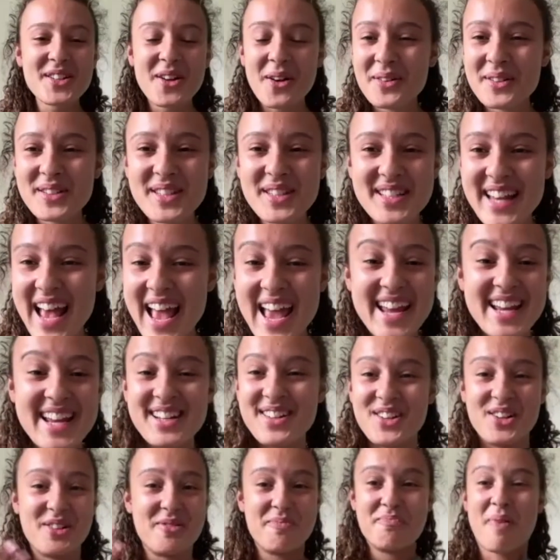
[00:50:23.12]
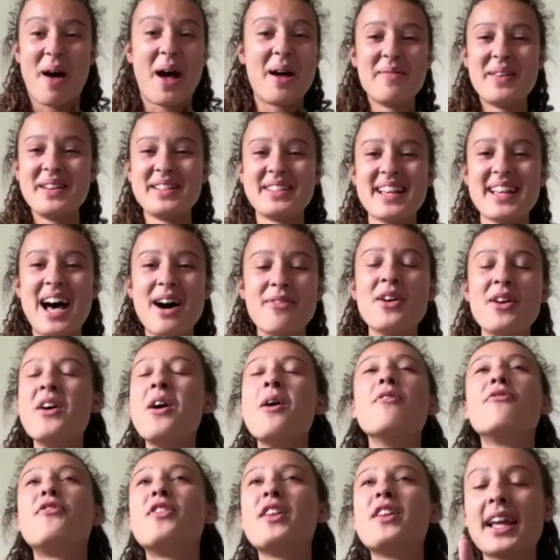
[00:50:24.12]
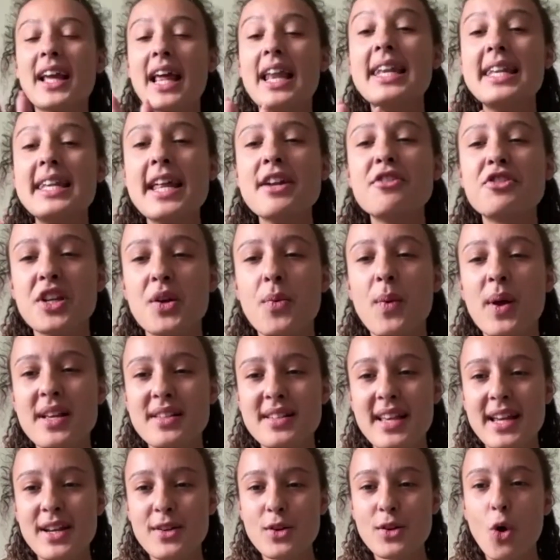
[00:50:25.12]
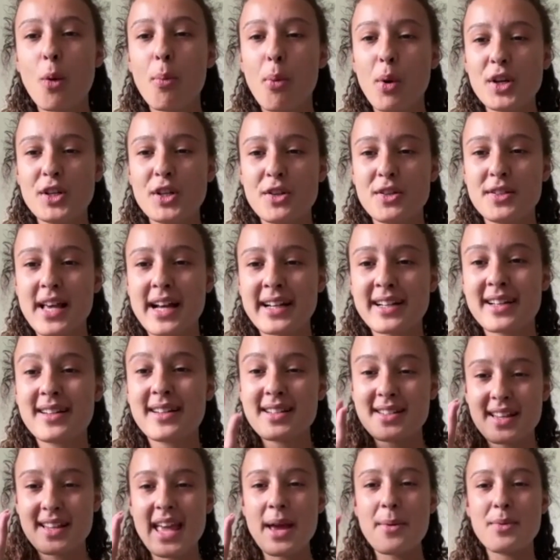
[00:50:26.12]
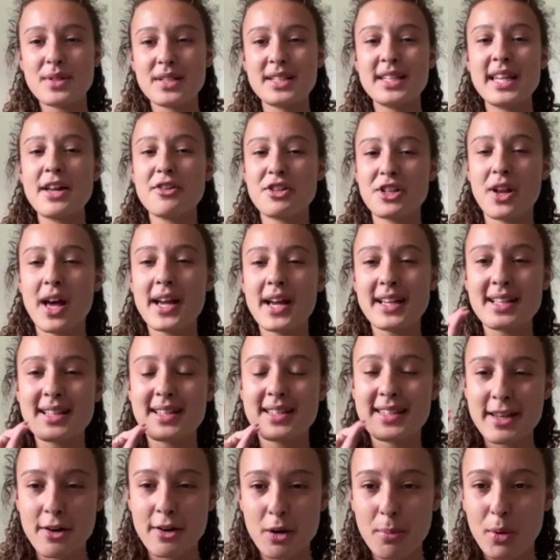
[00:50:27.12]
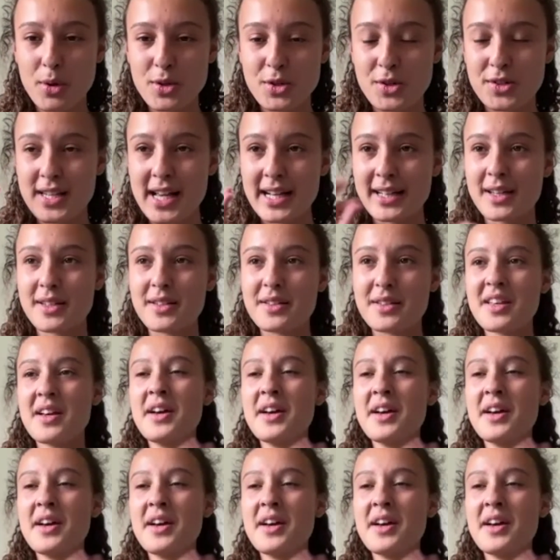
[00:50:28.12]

on stage, just by myself for like literally, when I say 0.2 seconds, it was literally like 0.2 seconds.